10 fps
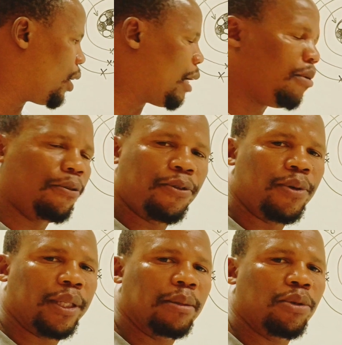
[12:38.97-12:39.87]

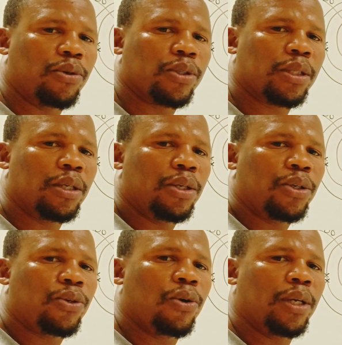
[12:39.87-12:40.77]
carbon-14 because
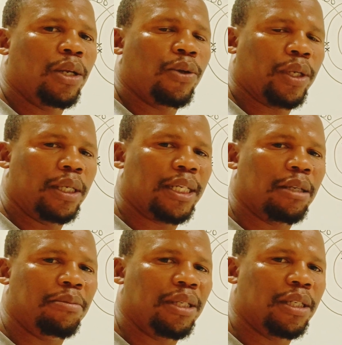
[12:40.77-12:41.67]
it
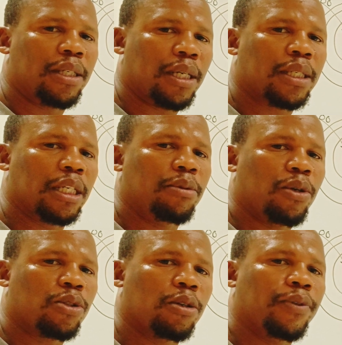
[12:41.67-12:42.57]
can be detected
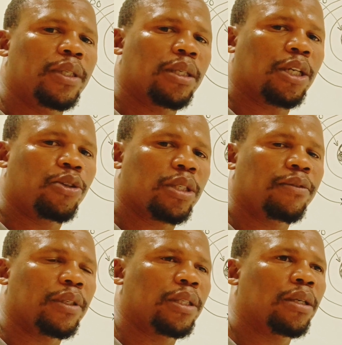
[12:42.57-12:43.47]
because of its
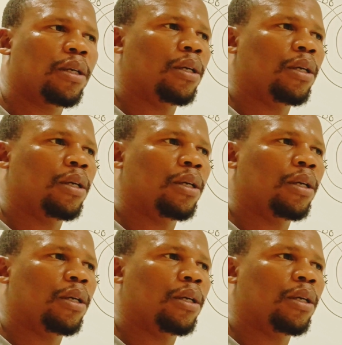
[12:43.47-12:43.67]
radioactivity.